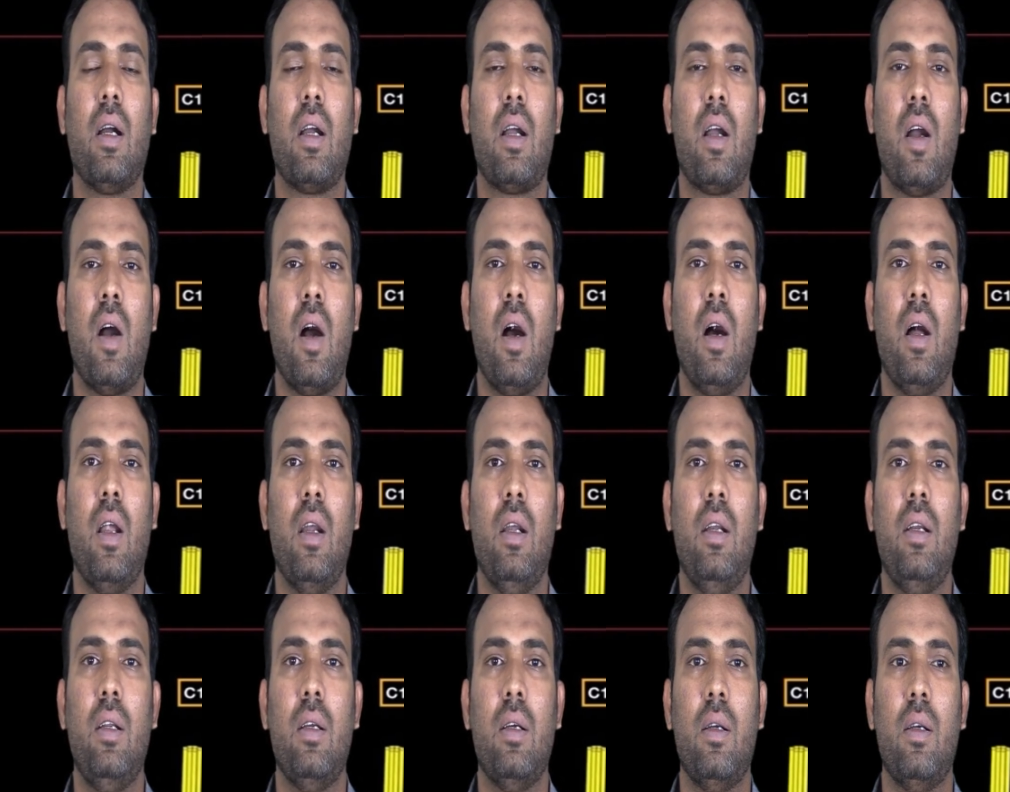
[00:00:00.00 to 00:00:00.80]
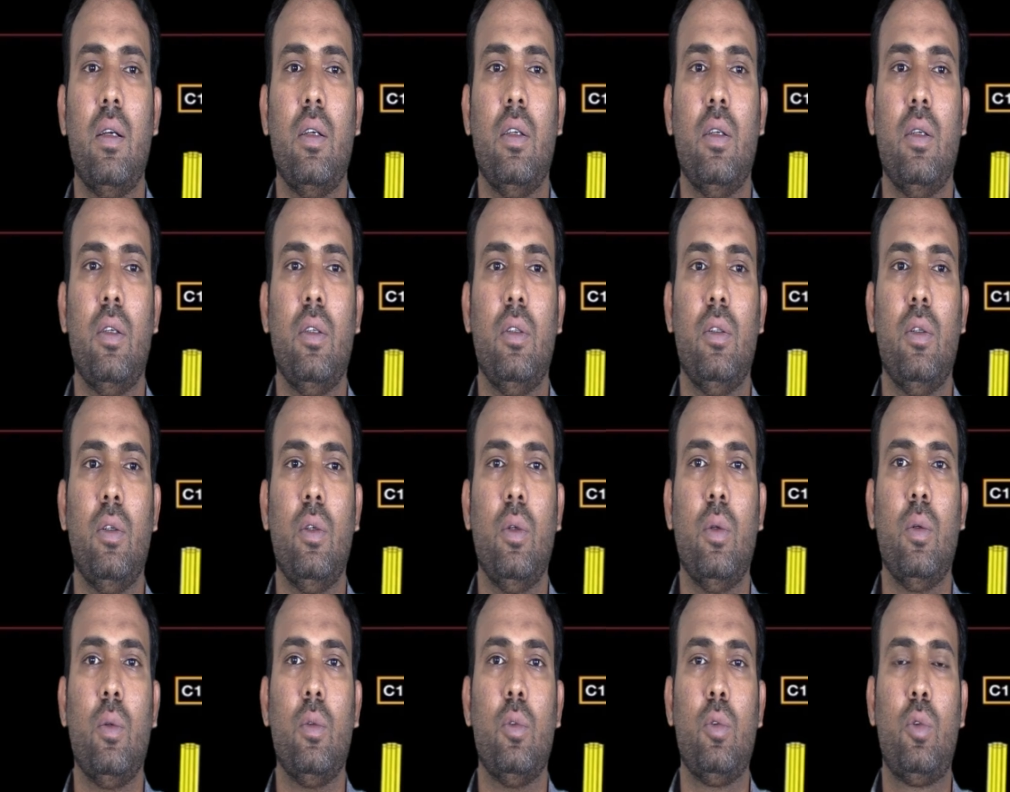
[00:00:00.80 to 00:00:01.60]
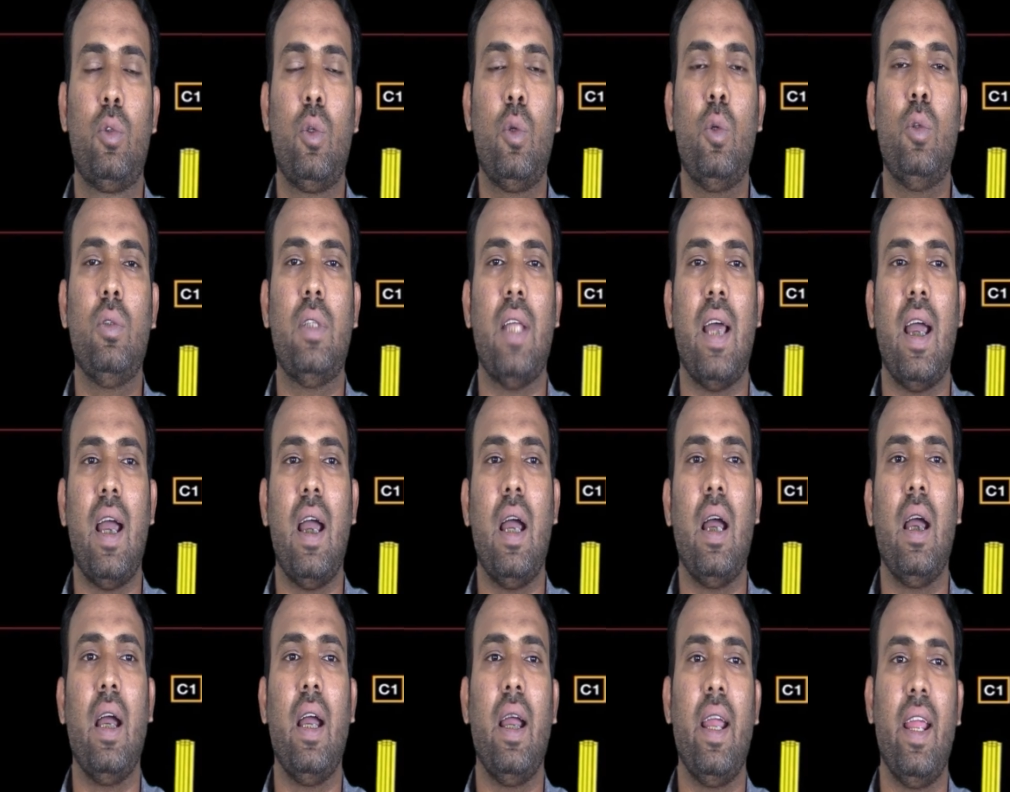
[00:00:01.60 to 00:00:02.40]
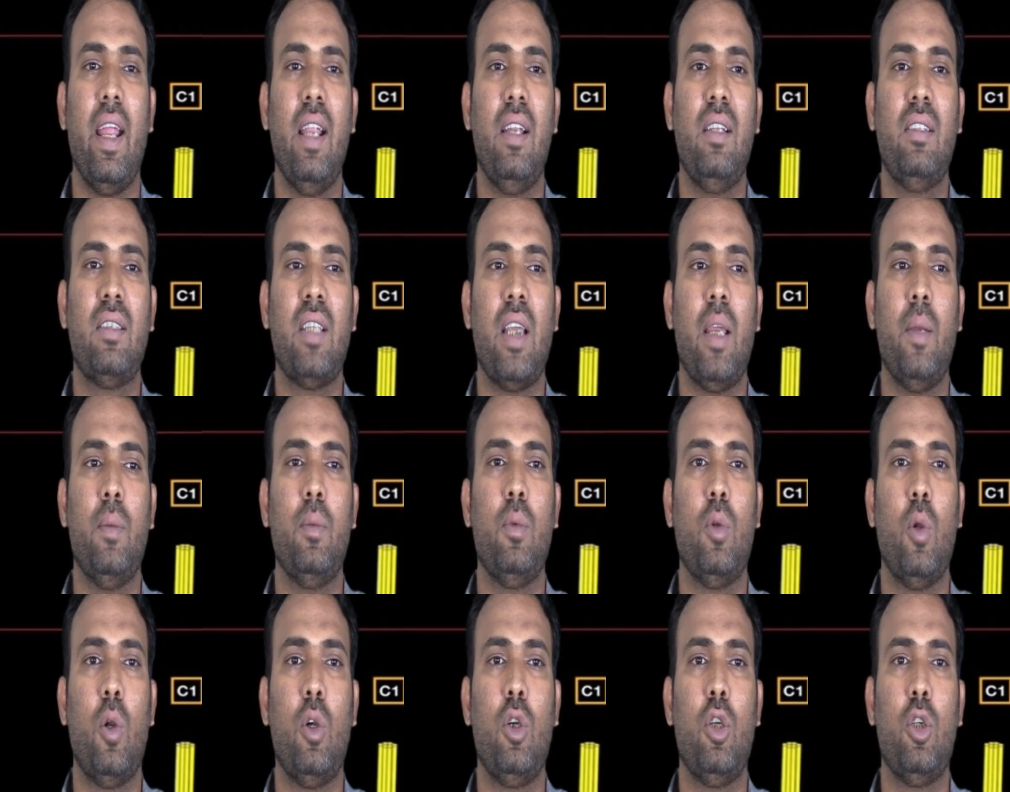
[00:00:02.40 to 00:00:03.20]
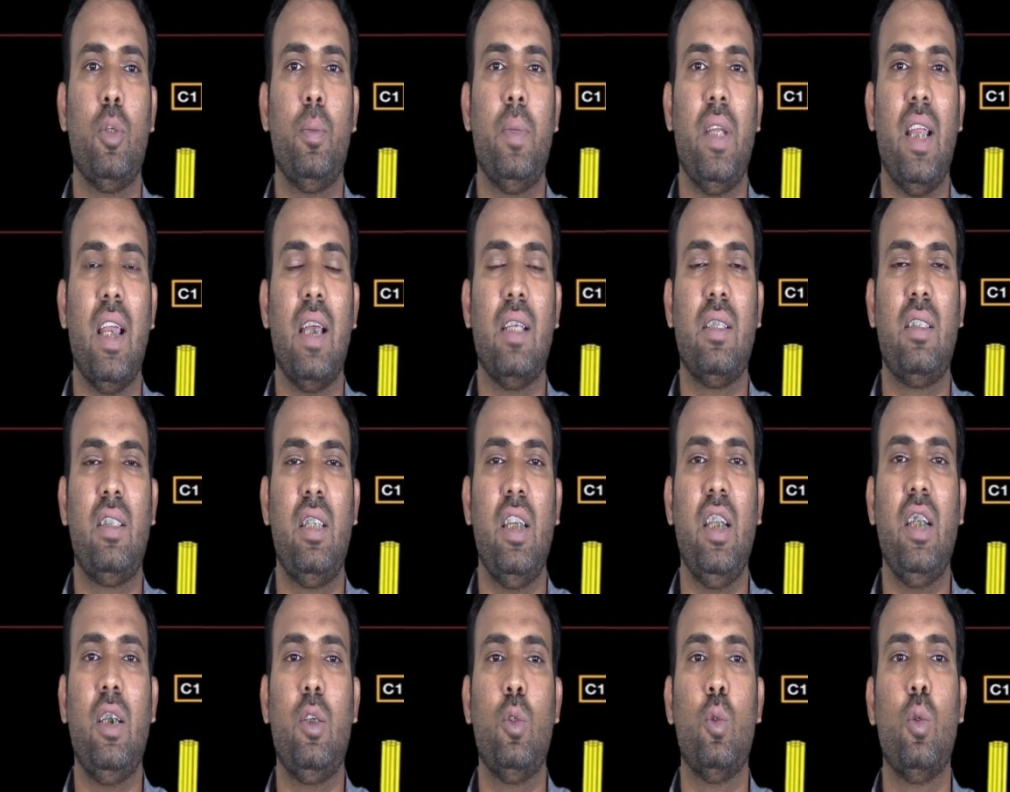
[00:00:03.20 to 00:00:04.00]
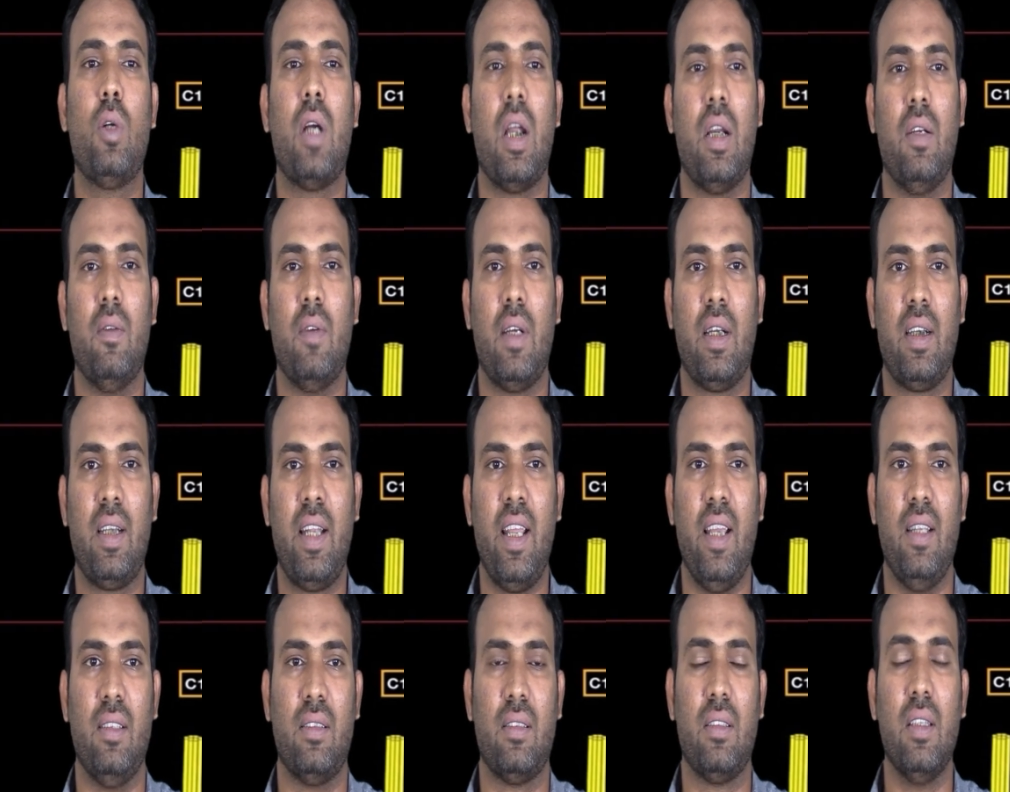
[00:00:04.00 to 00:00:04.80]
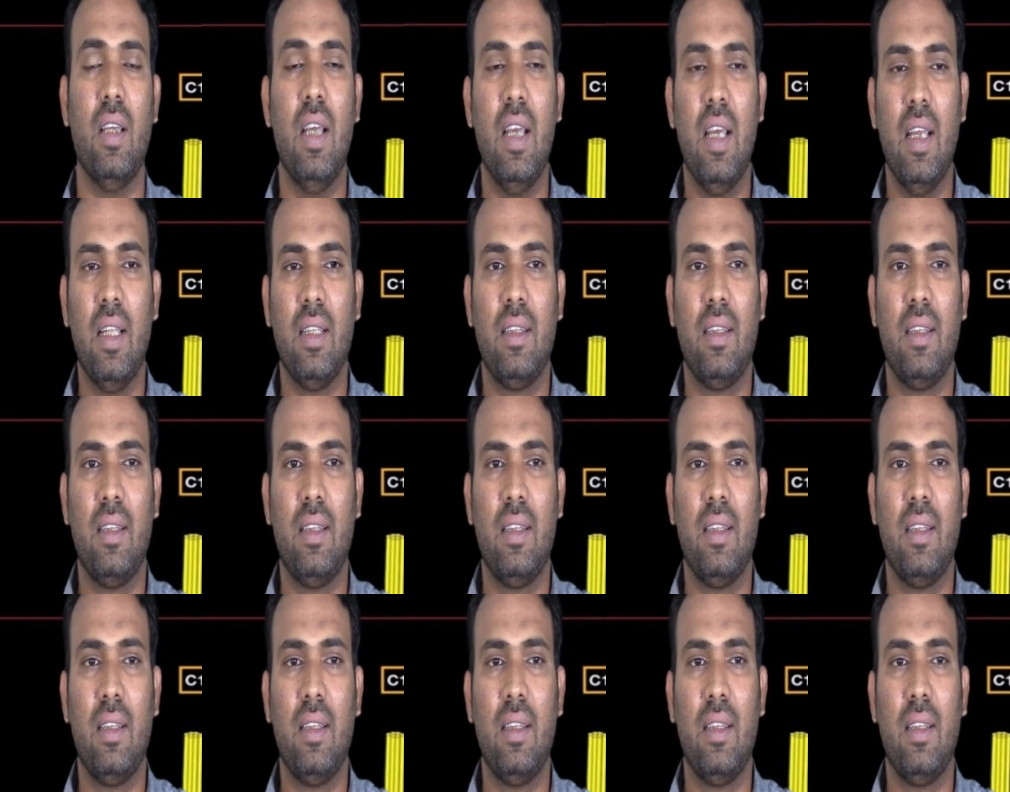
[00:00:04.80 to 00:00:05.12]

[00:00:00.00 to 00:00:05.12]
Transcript: called through the enzyme known to be a C2 convertase.